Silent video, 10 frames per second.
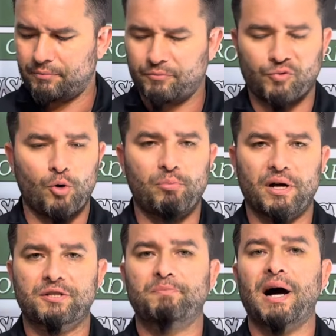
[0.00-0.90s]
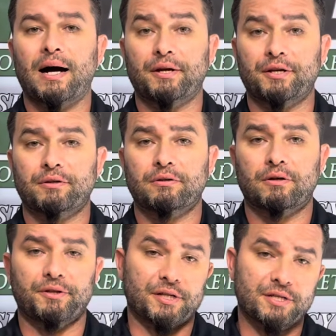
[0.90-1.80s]
robust potting
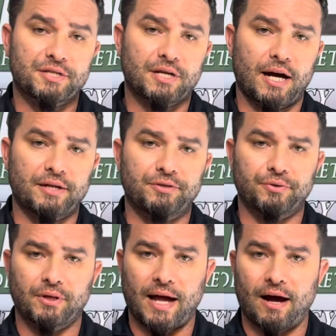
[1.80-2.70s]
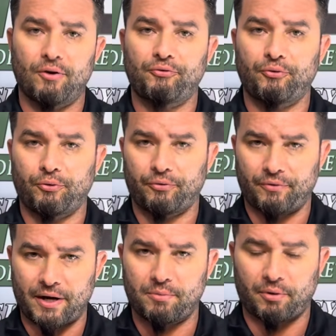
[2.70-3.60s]
on the inside to allow for
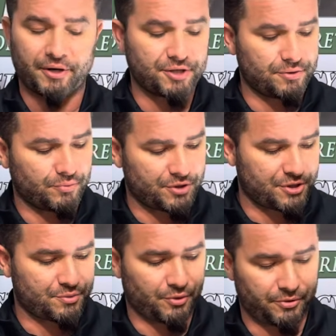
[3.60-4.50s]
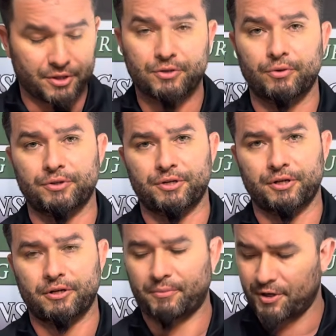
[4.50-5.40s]
vibration, which is where this coil is going
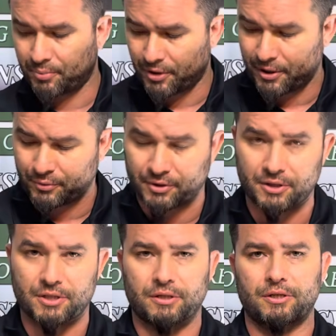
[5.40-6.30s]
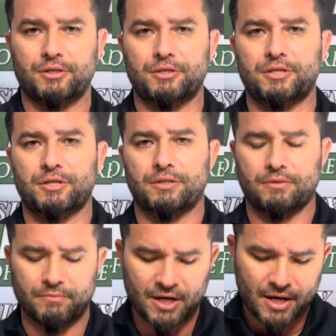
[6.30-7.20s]
to come into play with this ignition
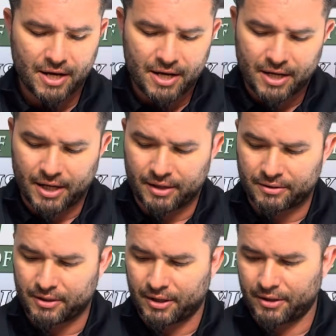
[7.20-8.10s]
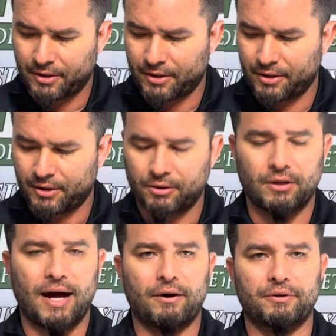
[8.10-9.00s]
system. And it'll
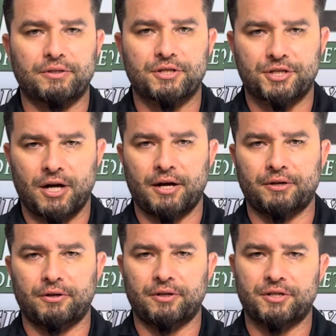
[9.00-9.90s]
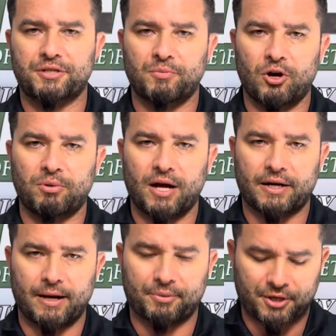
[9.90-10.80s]
allow it to shine on this small block
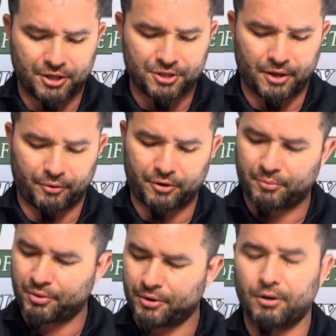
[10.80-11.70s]
application that we're going to put it